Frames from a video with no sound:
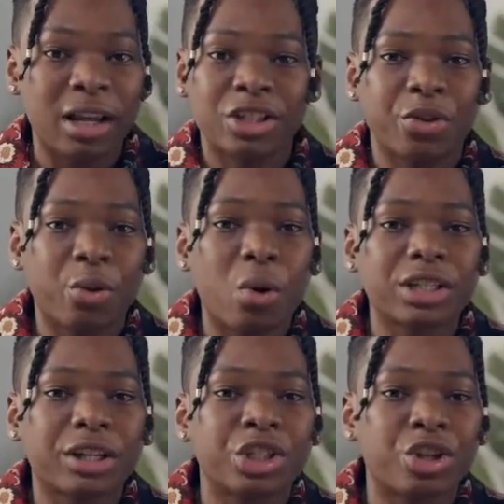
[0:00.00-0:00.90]
So the
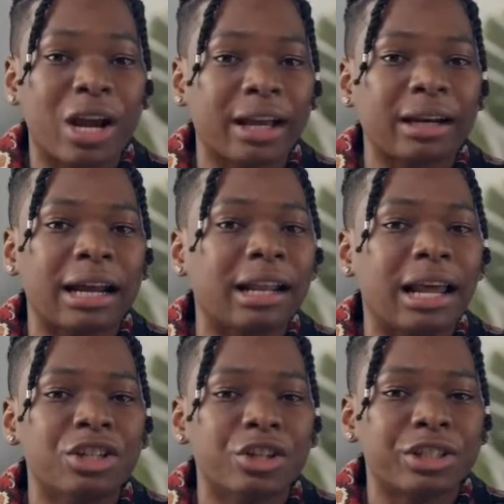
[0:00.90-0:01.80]
watch could track and
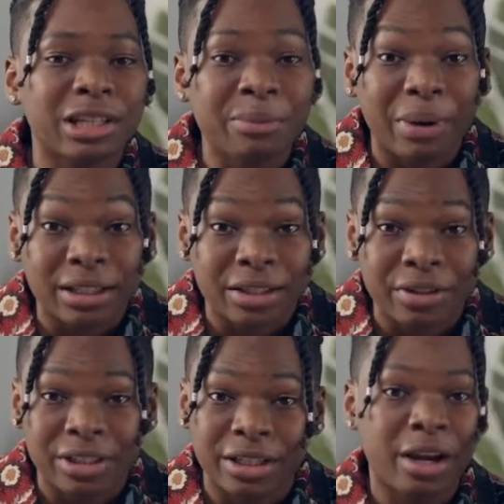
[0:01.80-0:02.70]
analyze your sleep
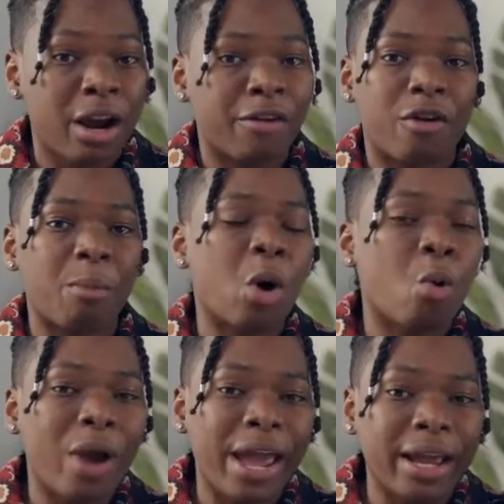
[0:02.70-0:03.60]
activity from
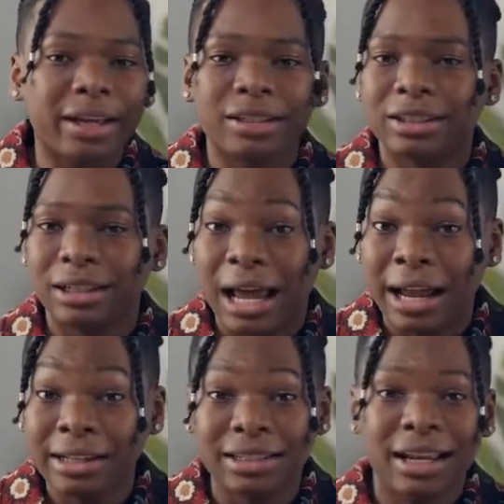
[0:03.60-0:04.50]
awake to
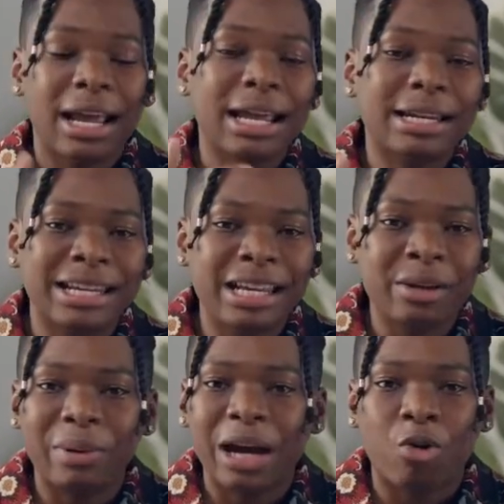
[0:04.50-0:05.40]
light,
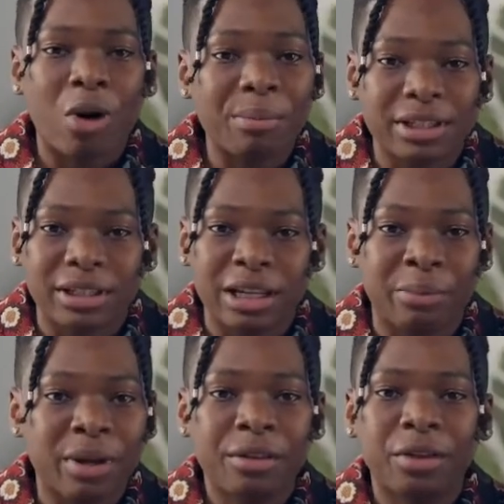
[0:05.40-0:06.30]
deep, and REM sleep.